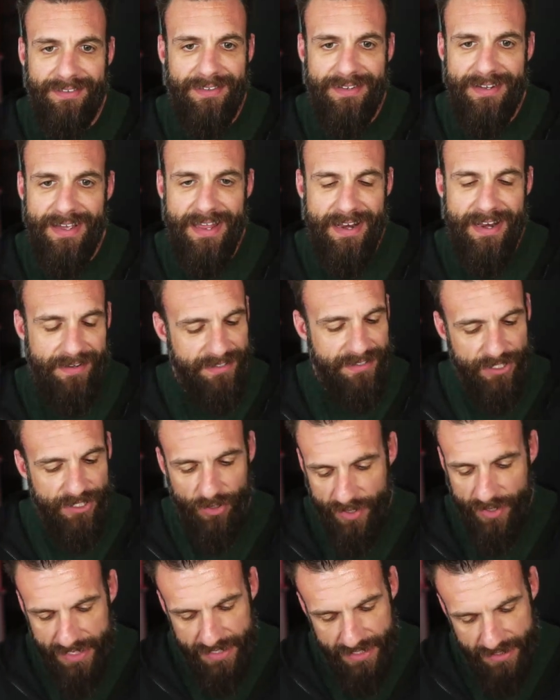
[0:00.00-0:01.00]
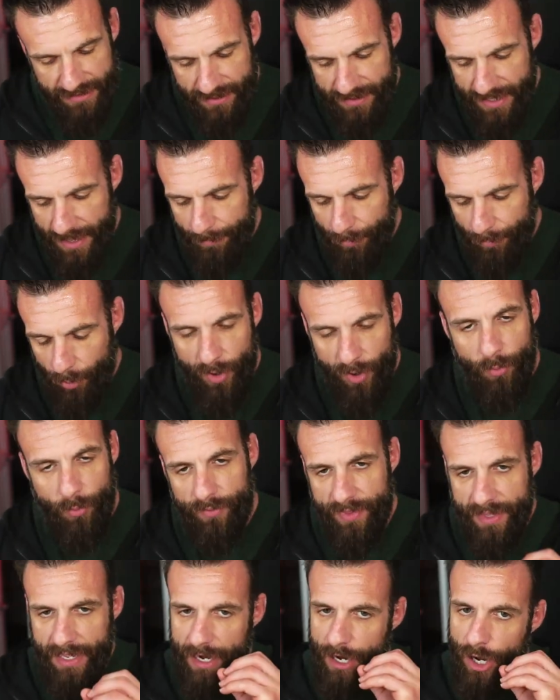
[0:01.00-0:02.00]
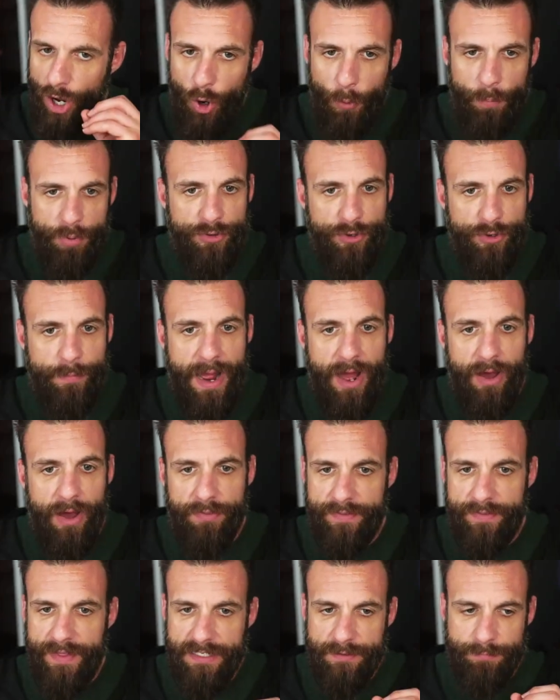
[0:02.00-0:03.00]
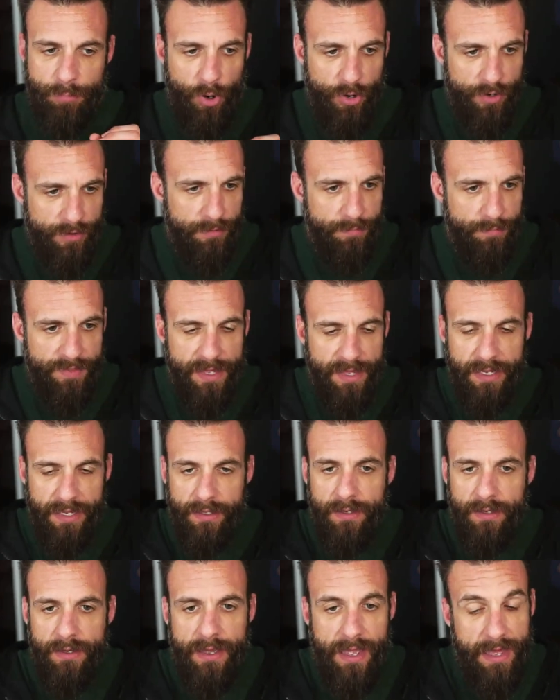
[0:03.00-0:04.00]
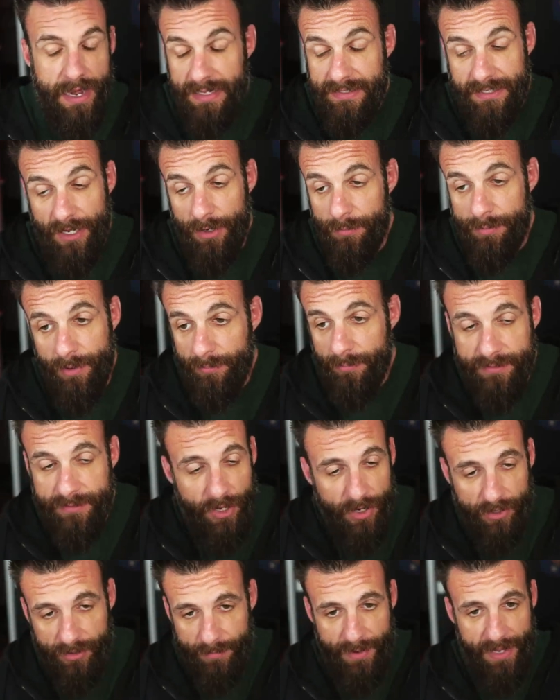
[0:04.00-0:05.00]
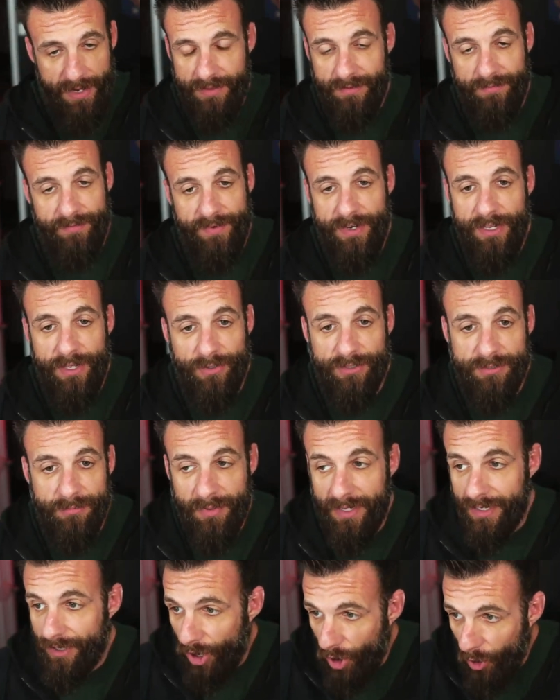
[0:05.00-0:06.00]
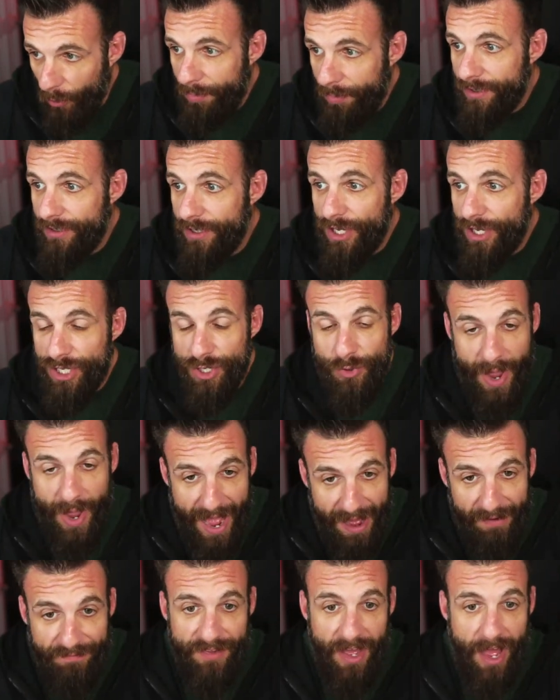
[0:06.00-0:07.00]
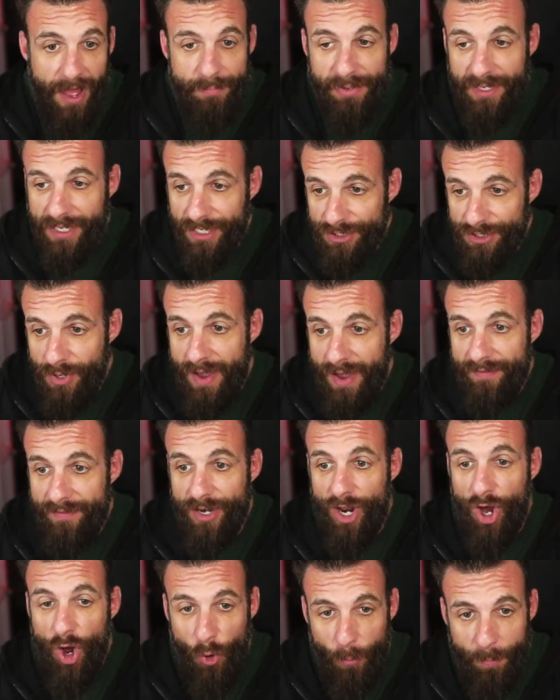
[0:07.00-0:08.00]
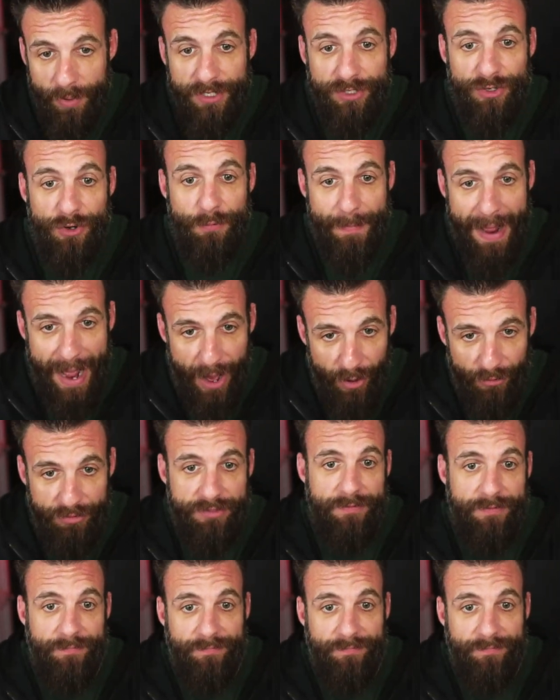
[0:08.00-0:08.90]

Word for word: And until they get to that point where they got to open their mouth, and that's part of the thing. And I tell people, I'm talking about it in the videos. I'm like, open. You have not, because you haven't opened your mouth.